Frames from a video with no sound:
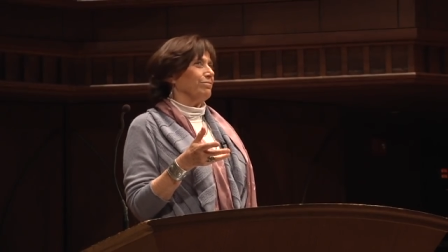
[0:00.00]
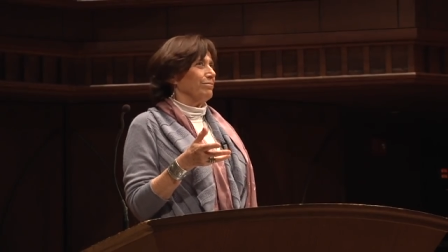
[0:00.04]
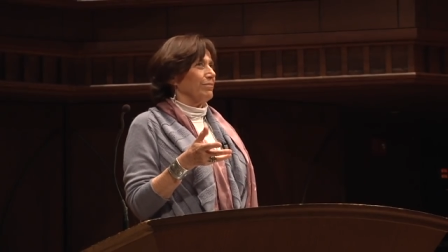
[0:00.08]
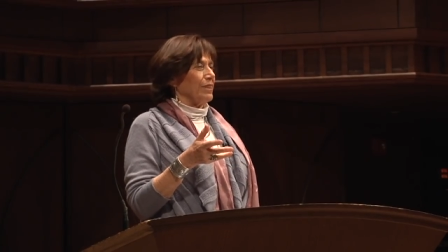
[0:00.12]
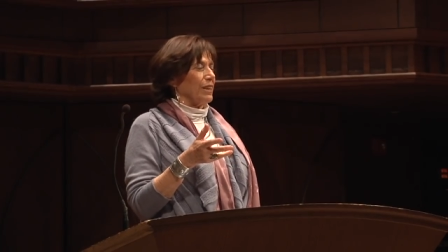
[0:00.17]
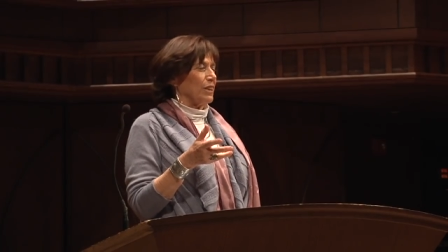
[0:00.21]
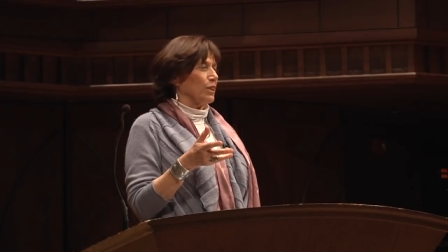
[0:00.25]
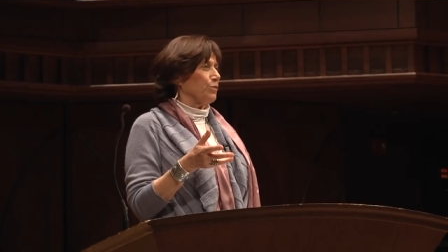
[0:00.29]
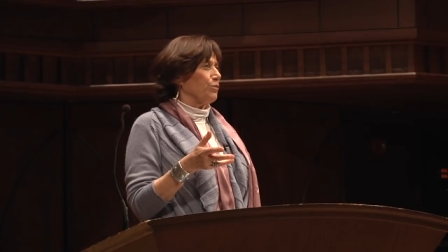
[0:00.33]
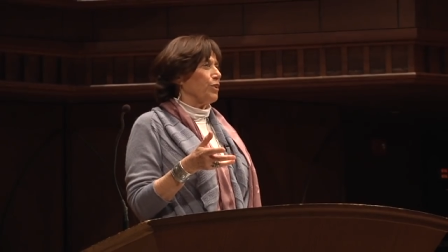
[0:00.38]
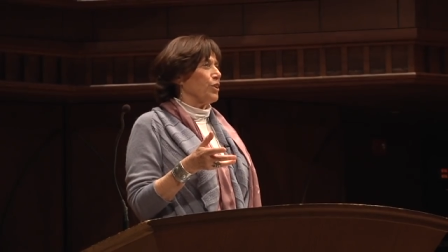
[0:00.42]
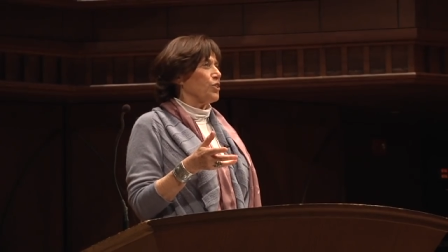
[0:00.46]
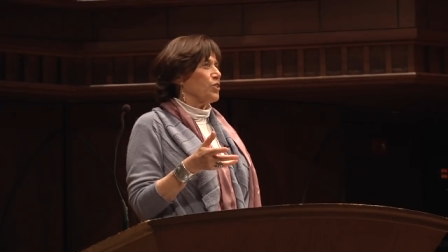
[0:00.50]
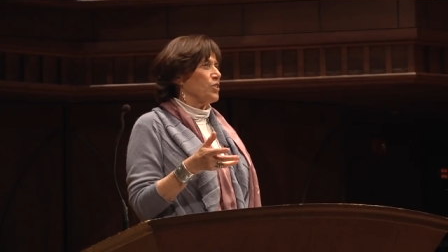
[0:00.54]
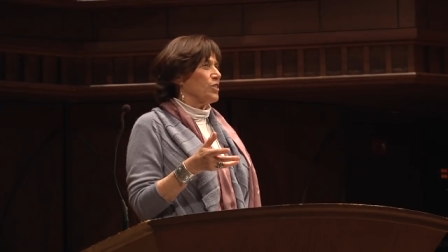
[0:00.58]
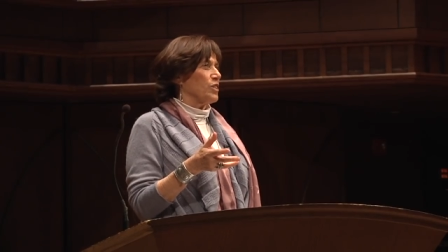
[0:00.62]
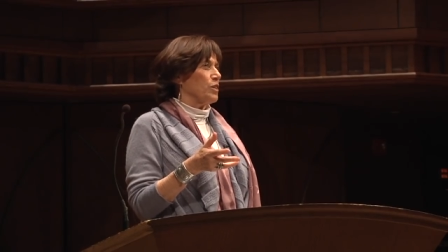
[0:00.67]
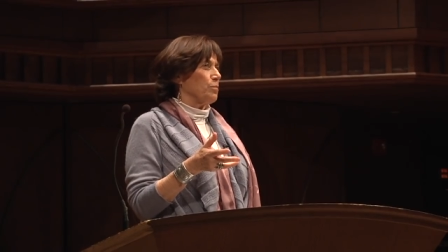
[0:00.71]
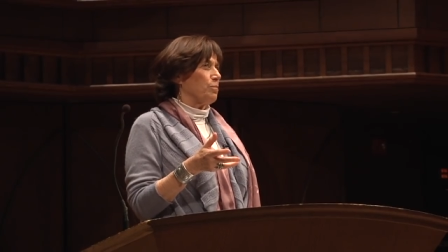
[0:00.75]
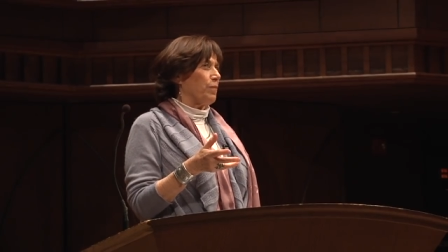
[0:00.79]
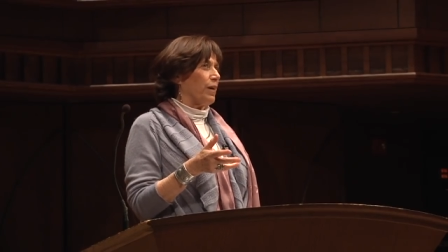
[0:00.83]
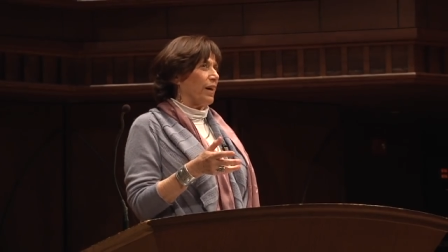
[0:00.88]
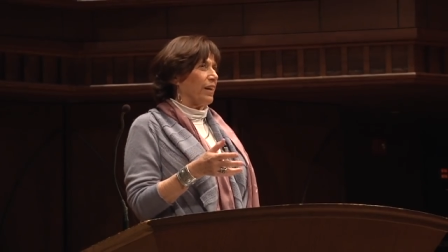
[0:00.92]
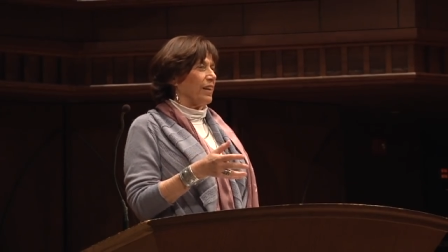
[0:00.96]
reservations
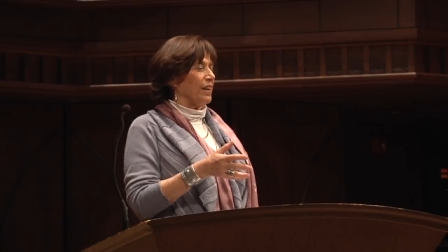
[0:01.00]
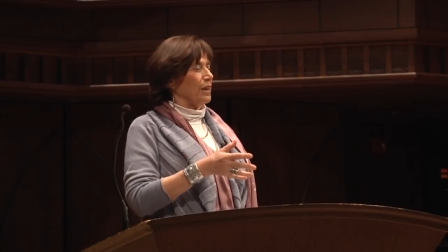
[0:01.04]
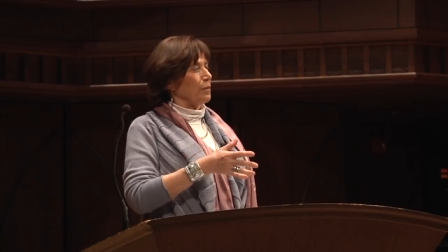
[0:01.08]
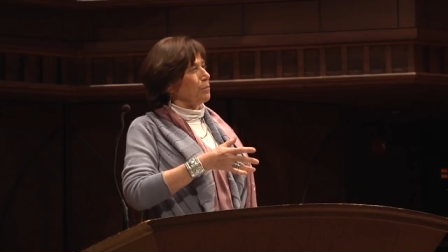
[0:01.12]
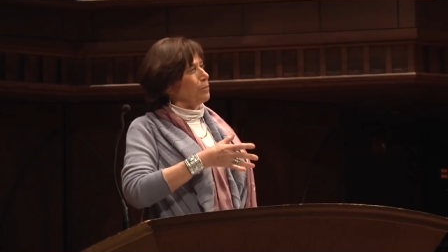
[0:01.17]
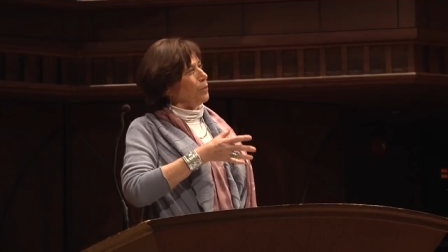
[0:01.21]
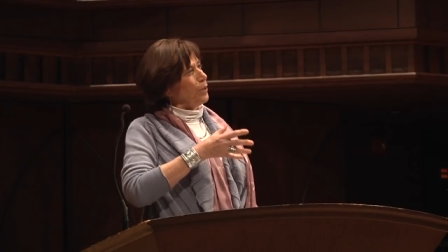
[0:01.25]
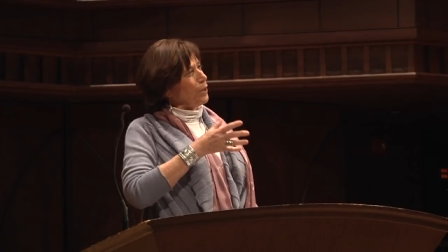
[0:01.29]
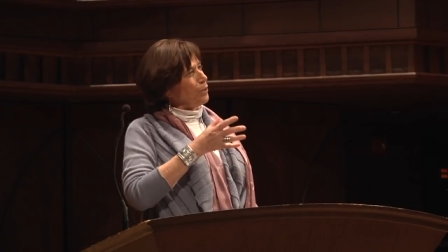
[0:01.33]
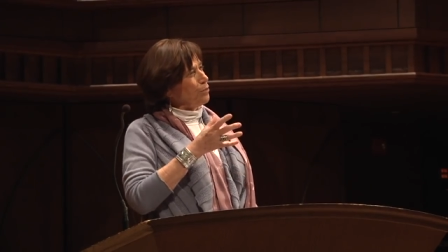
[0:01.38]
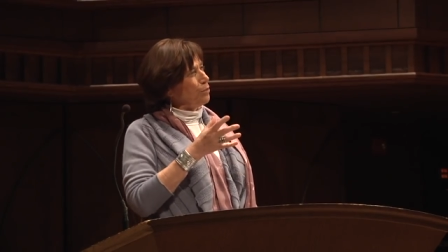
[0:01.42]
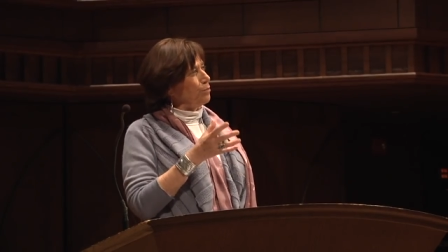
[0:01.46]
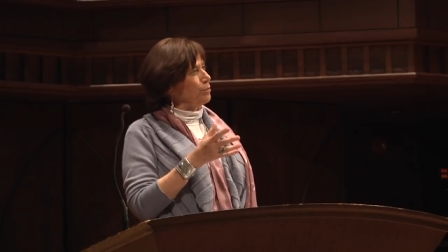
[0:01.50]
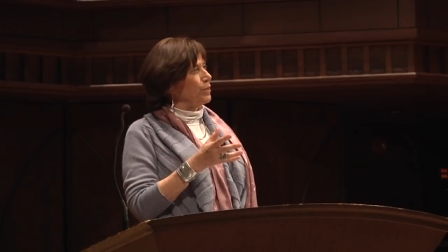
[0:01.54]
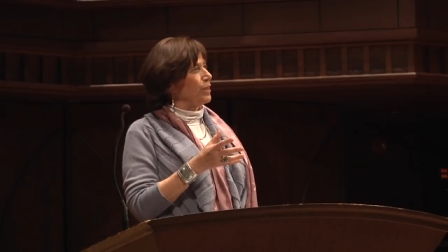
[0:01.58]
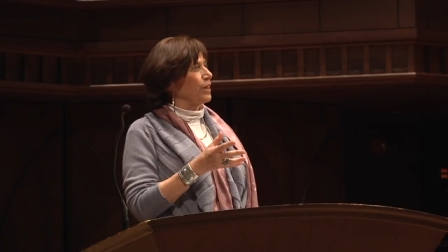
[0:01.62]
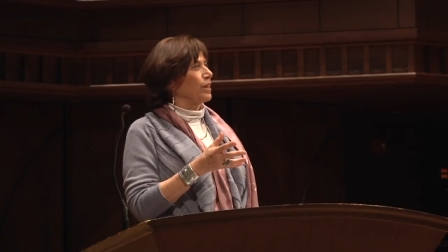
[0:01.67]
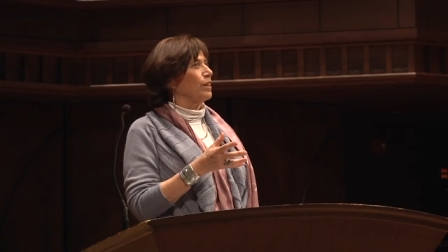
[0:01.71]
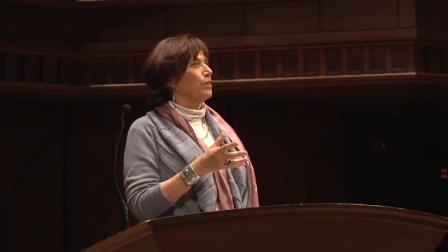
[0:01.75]
about it, apart from the